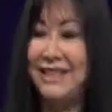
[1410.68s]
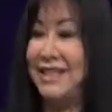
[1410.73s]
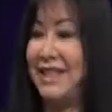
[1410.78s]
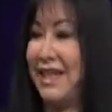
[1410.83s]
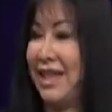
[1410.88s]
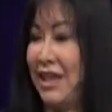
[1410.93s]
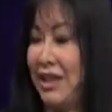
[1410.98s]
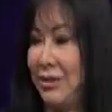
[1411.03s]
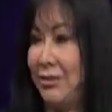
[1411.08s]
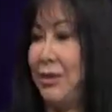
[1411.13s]
is
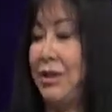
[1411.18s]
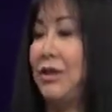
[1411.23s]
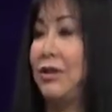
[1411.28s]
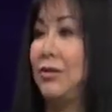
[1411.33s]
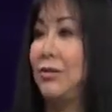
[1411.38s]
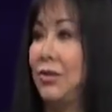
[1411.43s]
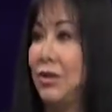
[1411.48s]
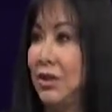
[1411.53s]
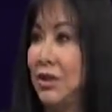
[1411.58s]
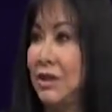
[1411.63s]
the Alma
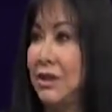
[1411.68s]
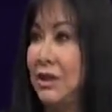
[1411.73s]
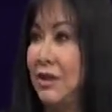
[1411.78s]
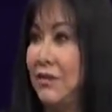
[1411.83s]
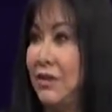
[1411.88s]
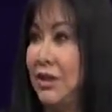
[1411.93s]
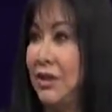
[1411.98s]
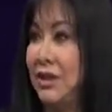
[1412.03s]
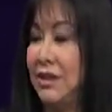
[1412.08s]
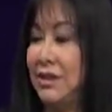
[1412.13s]
Awards.
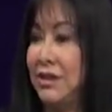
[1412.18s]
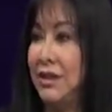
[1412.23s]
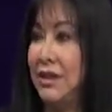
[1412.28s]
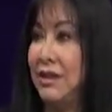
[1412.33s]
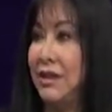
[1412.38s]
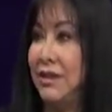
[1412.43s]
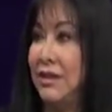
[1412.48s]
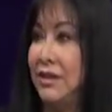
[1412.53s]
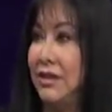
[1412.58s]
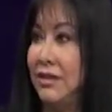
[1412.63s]
Have you gone to
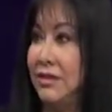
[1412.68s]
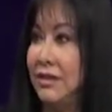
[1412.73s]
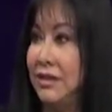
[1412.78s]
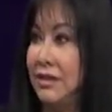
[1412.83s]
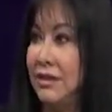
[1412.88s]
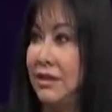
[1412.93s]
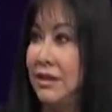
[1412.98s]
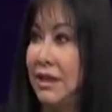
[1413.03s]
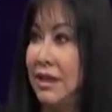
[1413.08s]
any of those?